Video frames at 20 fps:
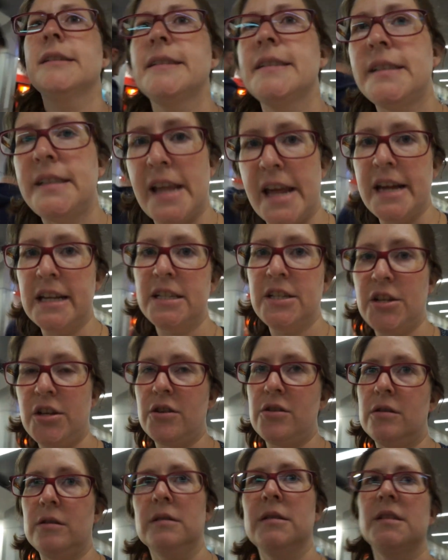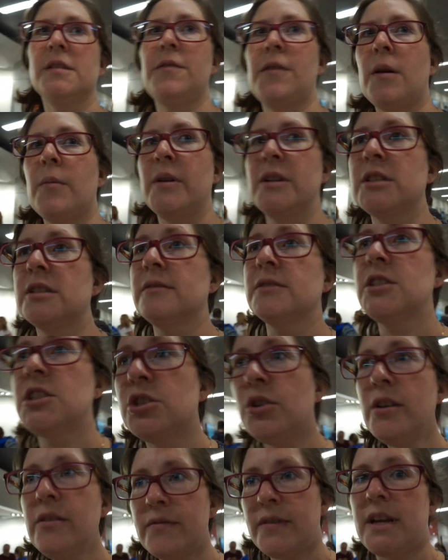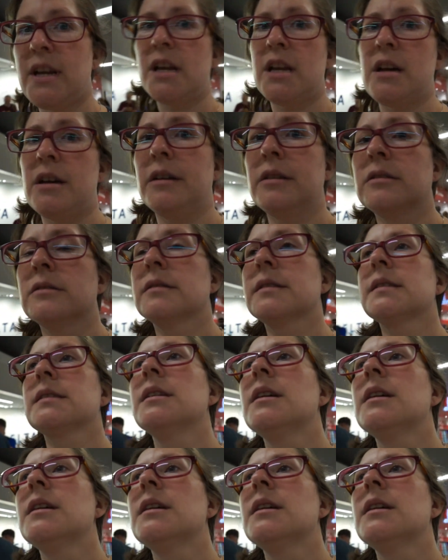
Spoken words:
stay tuned for a bunch of short videos